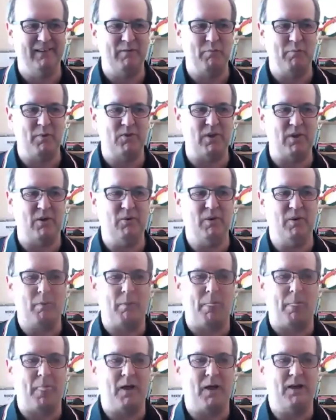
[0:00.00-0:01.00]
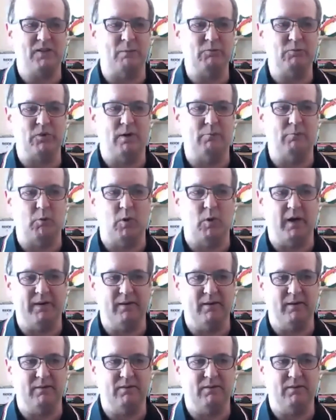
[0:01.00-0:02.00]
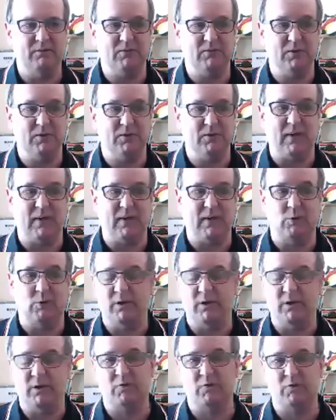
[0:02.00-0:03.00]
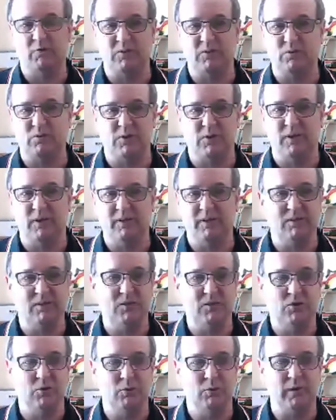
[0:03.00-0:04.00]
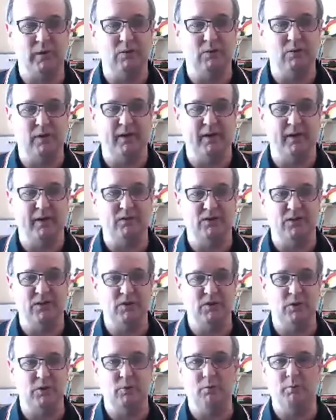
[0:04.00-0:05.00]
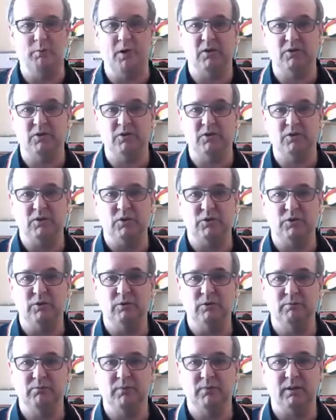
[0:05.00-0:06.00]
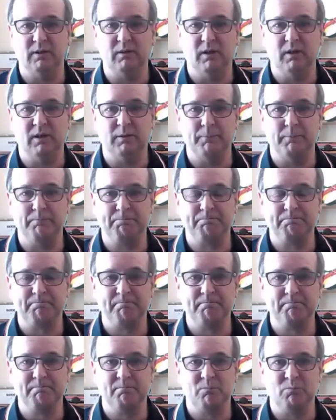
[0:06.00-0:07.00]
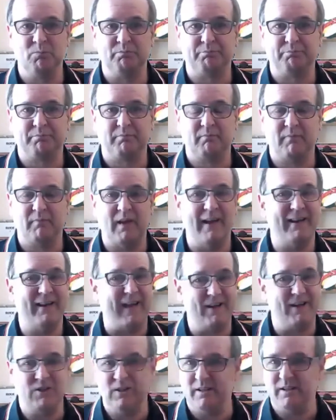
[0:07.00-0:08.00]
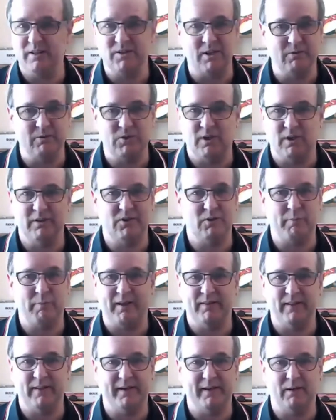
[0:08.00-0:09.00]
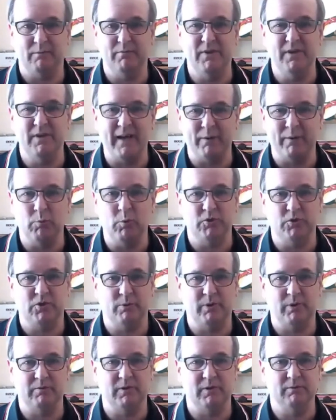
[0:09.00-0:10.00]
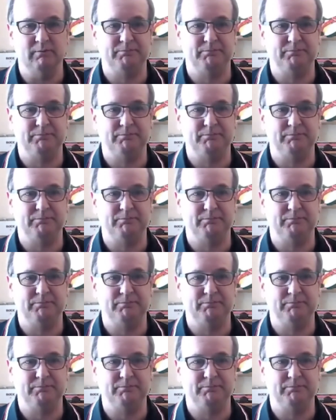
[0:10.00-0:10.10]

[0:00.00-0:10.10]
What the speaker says: So assumption number one, that the de facto answer for muscle tightness is to elongate a tissue or parts of a tissue. Okay. And actually, there's no science to back that up, none whatsoever.